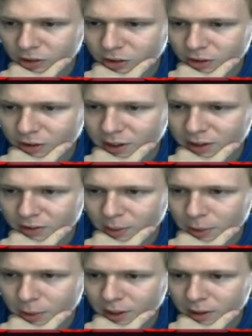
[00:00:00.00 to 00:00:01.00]
It's alright. It's not
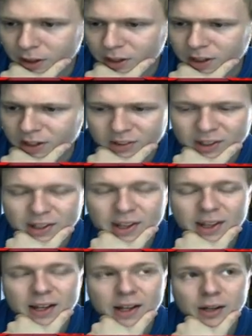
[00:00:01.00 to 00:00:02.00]
bad. It's like
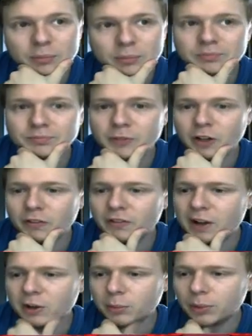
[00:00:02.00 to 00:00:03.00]
a
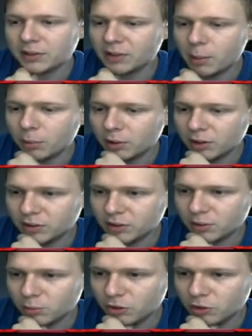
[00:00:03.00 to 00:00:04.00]
Fire Blaze
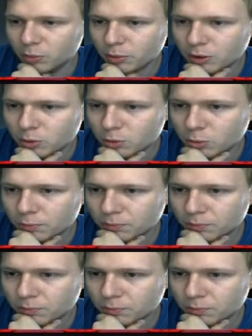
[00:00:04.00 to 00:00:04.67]
Obelisk, which is pretty cool.